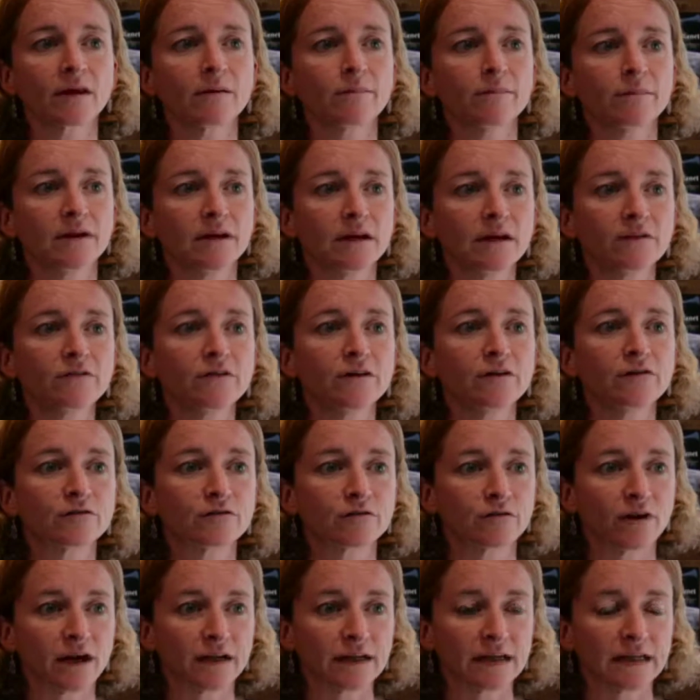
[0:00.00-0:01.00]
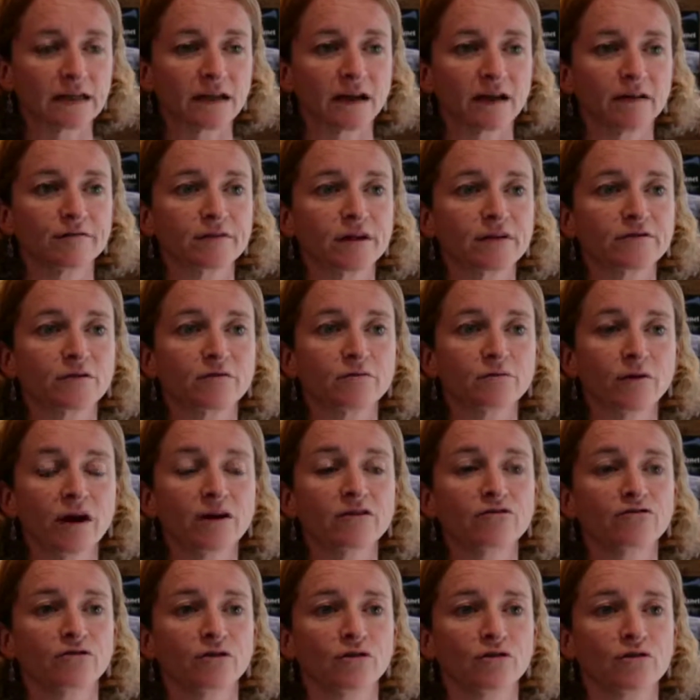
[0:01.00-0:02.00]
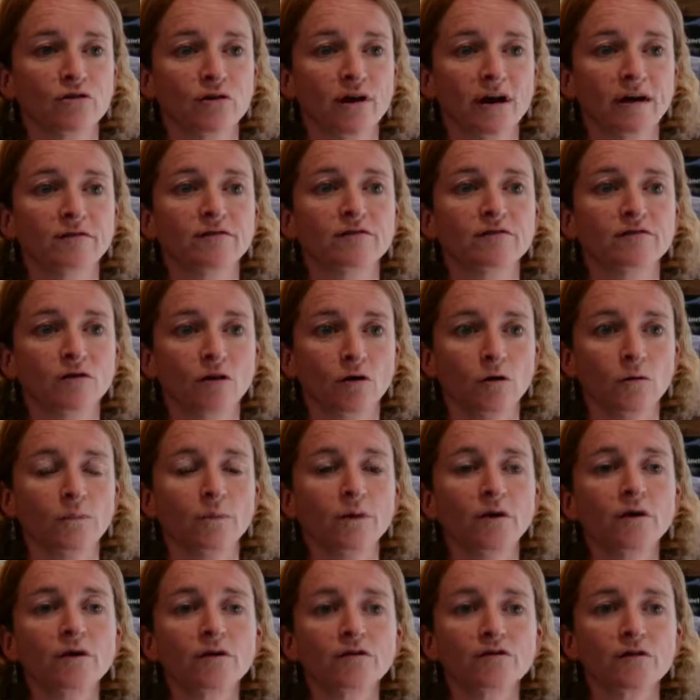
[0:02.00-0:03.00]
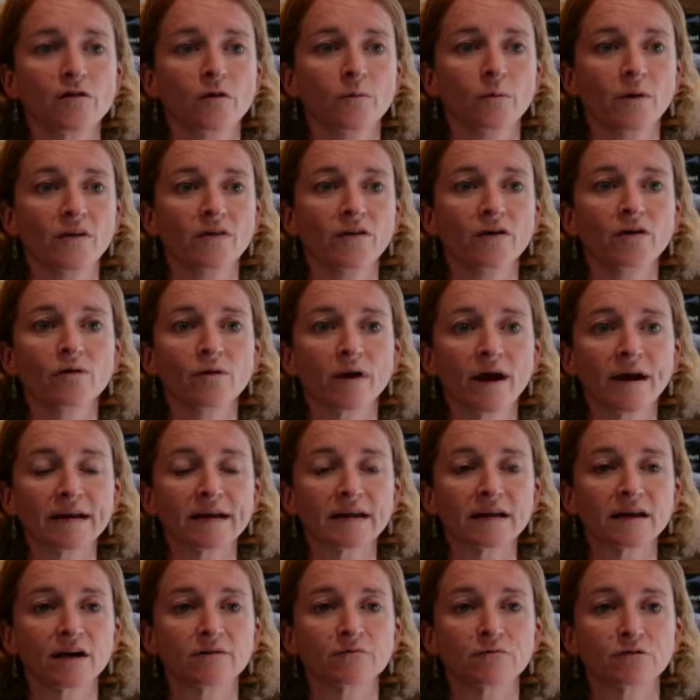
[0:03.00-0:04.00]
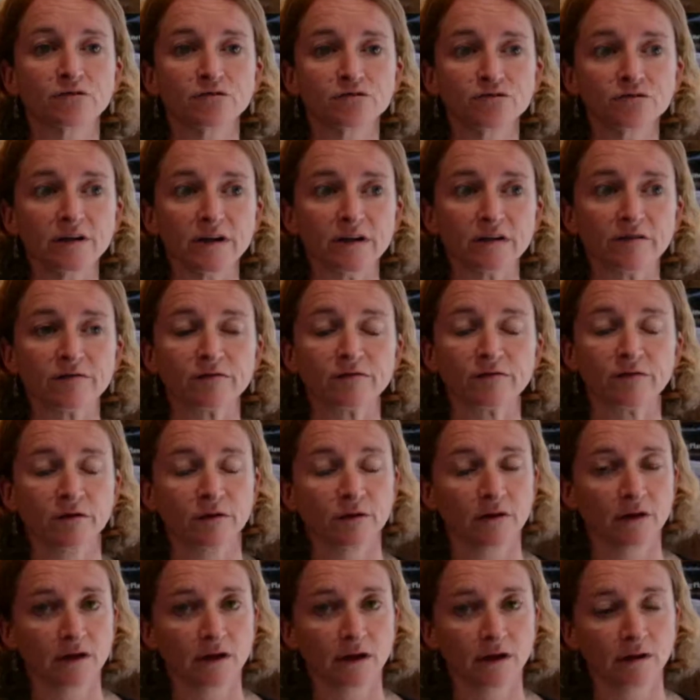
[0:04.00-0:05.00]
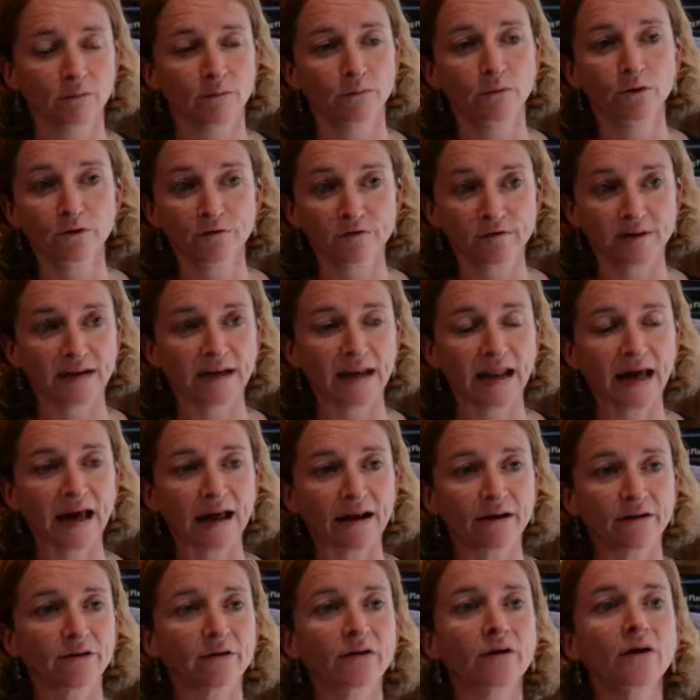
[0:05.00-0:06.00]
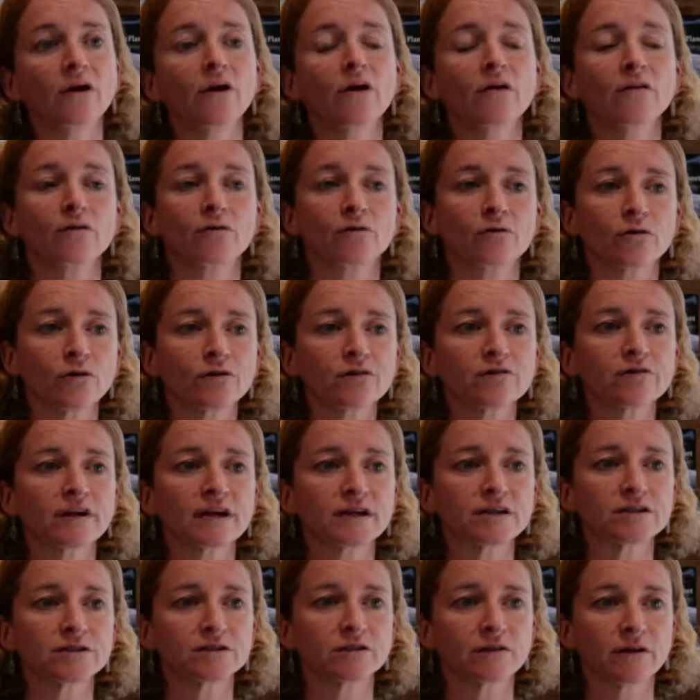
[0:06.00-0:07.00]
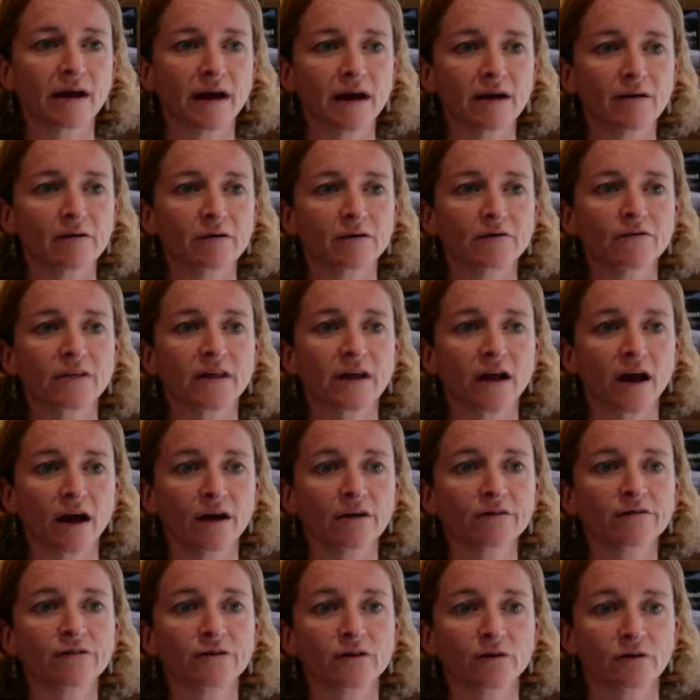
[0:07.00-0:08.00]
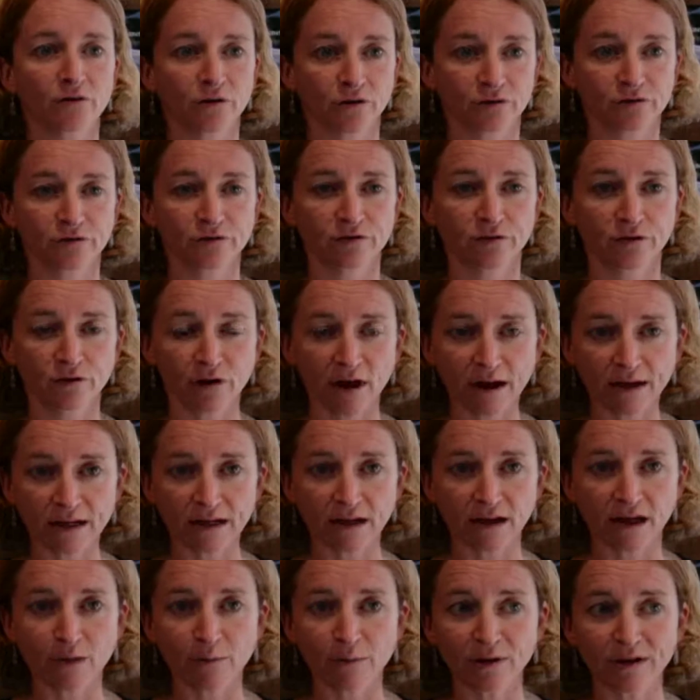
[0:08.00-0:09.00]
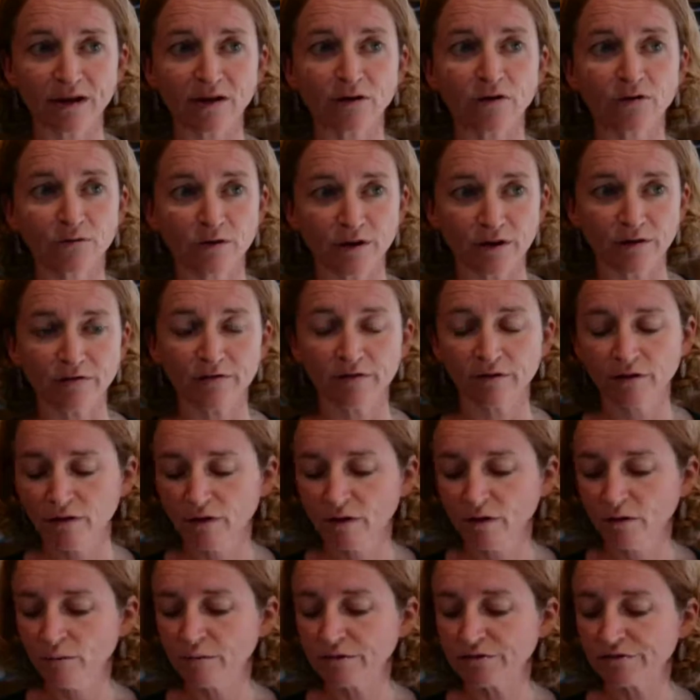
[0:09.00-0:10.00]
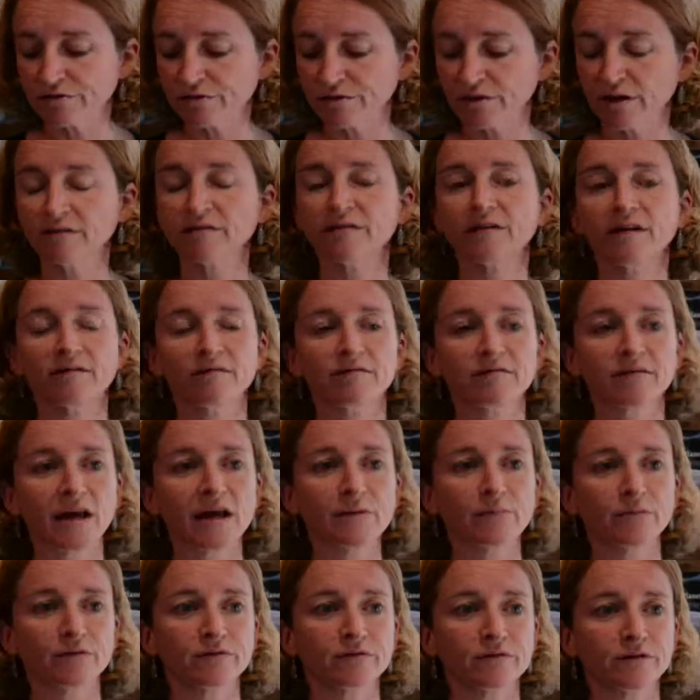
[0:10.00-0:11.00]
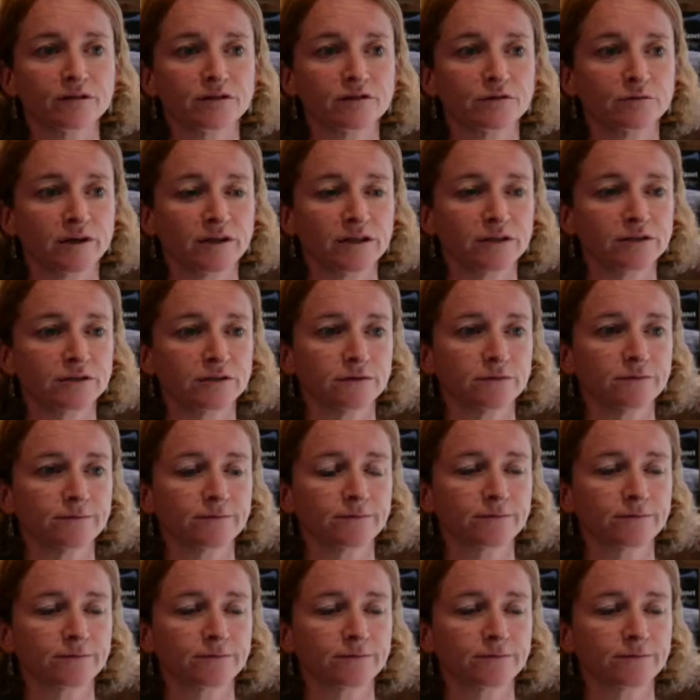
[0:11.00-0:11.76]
Many of these grounding lines have a retrograde slope, so that when the grounding line retreats, moves inland, the cross-sectional area of the ice that crosses the grounding line will increase, which is an unstable situation.